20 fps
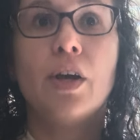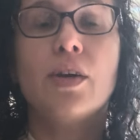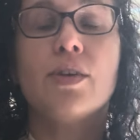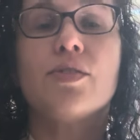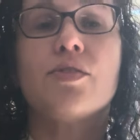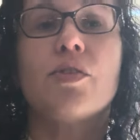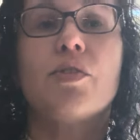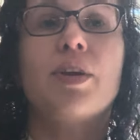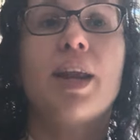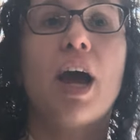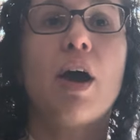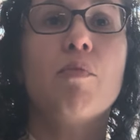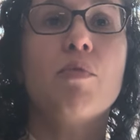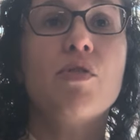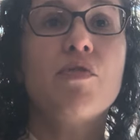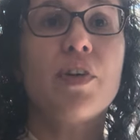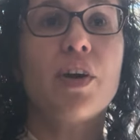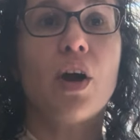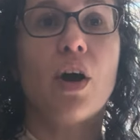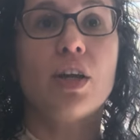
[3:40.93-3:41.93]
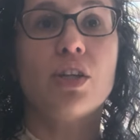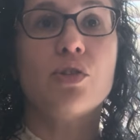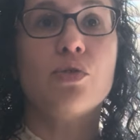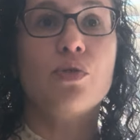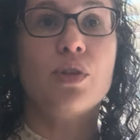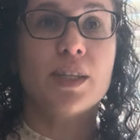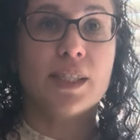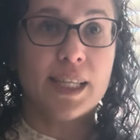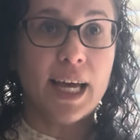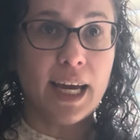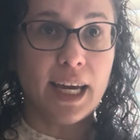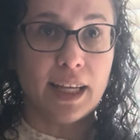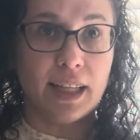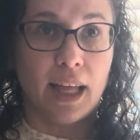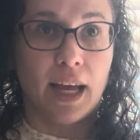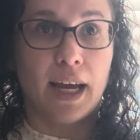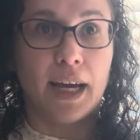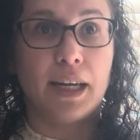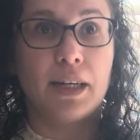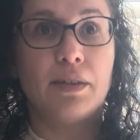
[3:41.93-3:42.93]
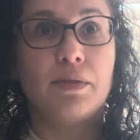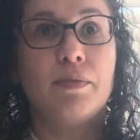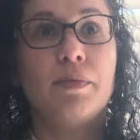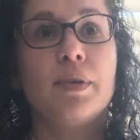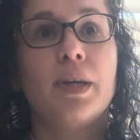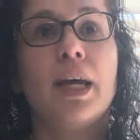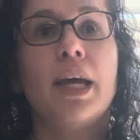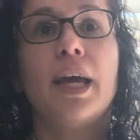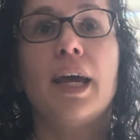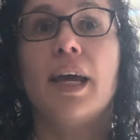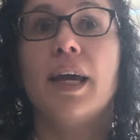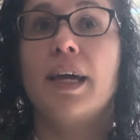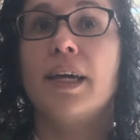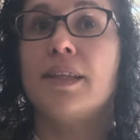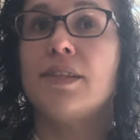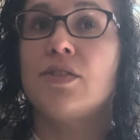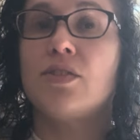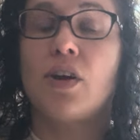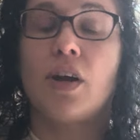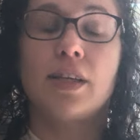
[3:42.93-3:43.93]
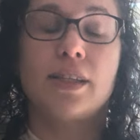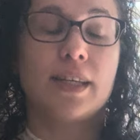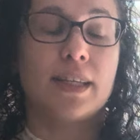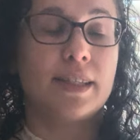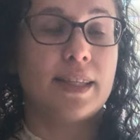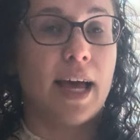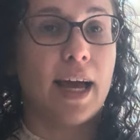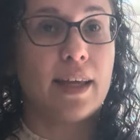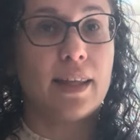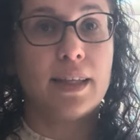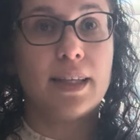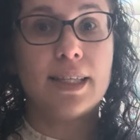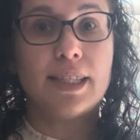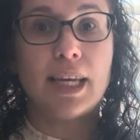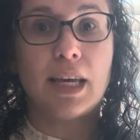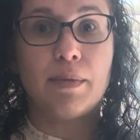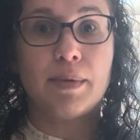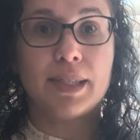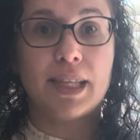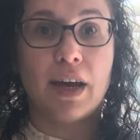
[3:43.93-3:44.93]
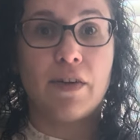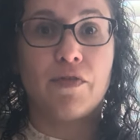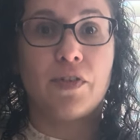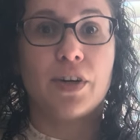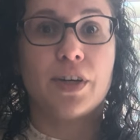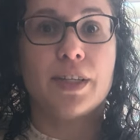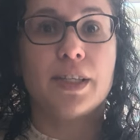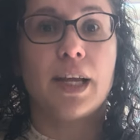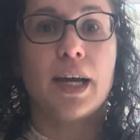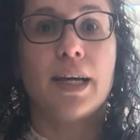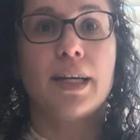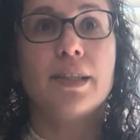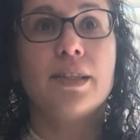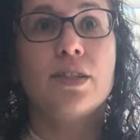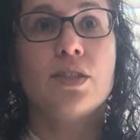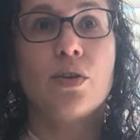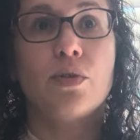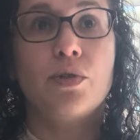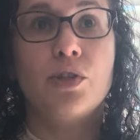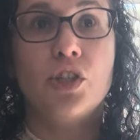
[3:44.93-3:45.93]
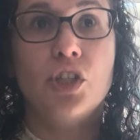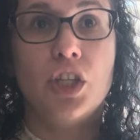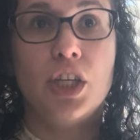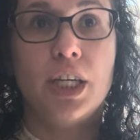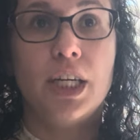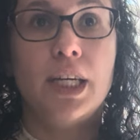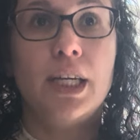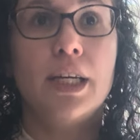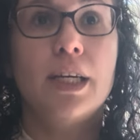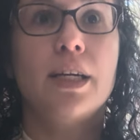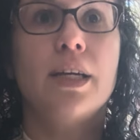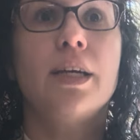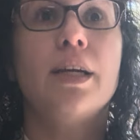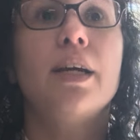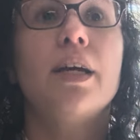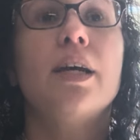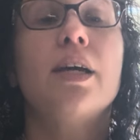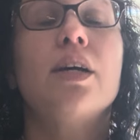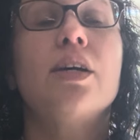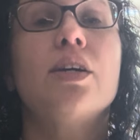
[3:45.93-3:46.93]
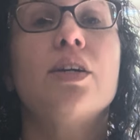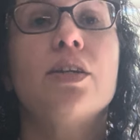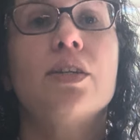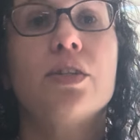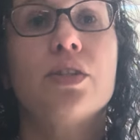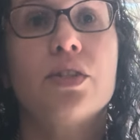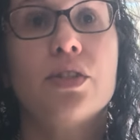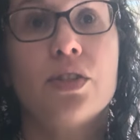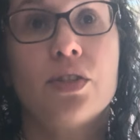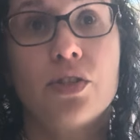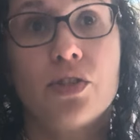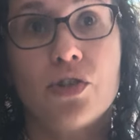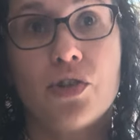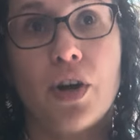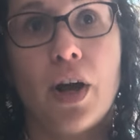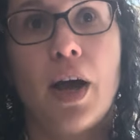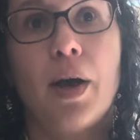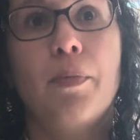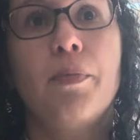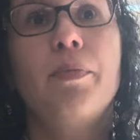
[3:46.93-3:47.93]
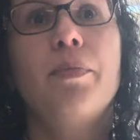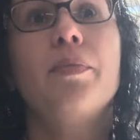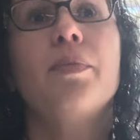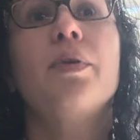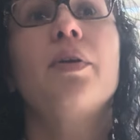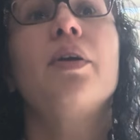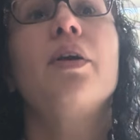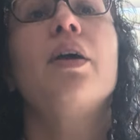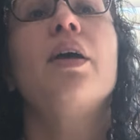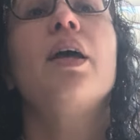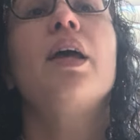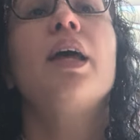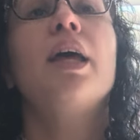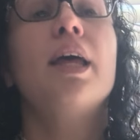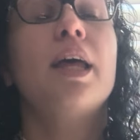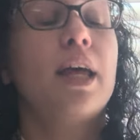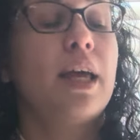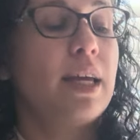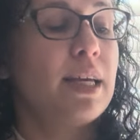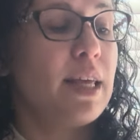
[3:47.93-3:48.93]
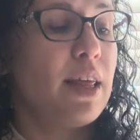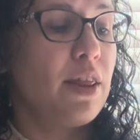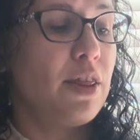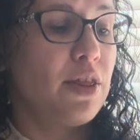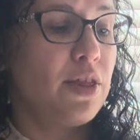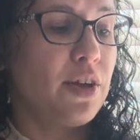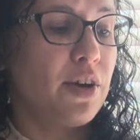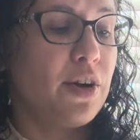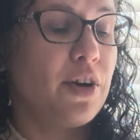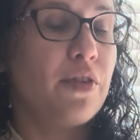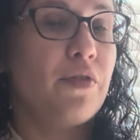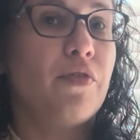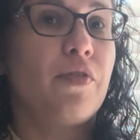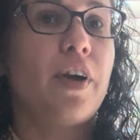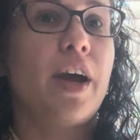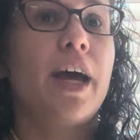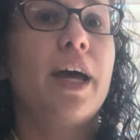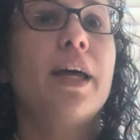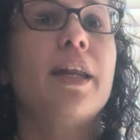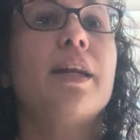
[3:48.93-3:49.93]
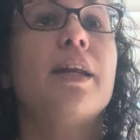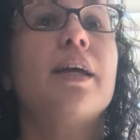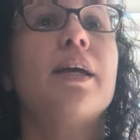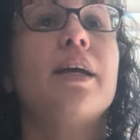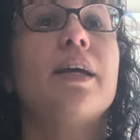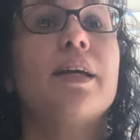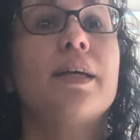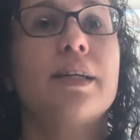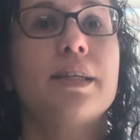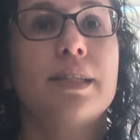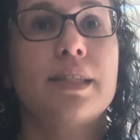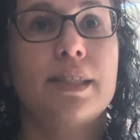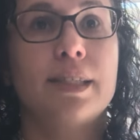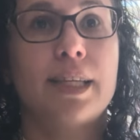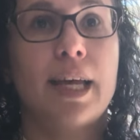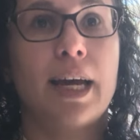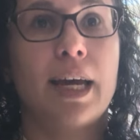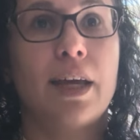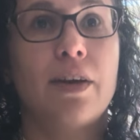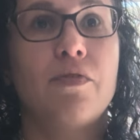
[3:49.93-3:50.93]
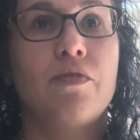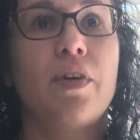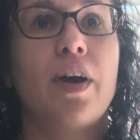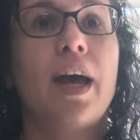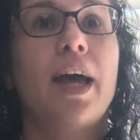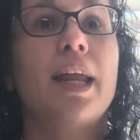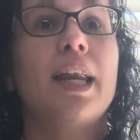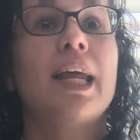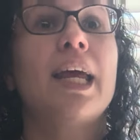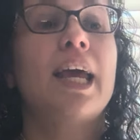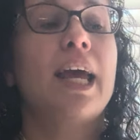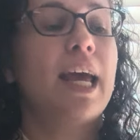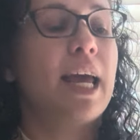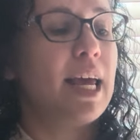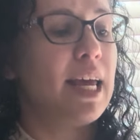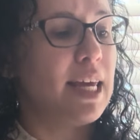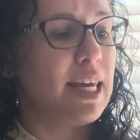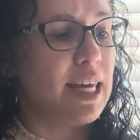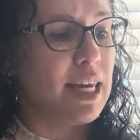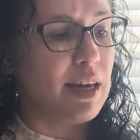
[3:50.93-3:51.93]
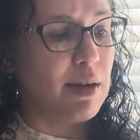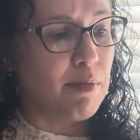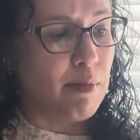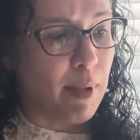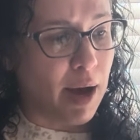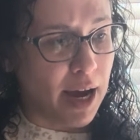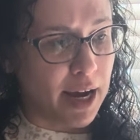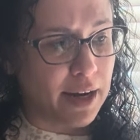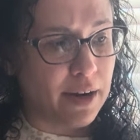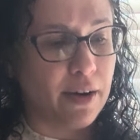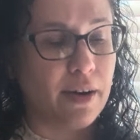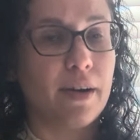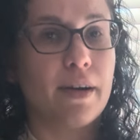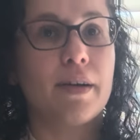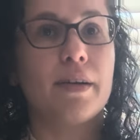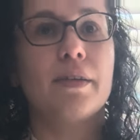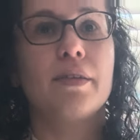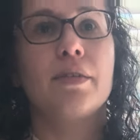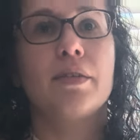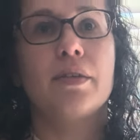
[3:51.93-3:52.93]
So now moving on to the second line, it starts exactly the same as that first line. So G, strum, 3rd fret, 2nd fret, E minor,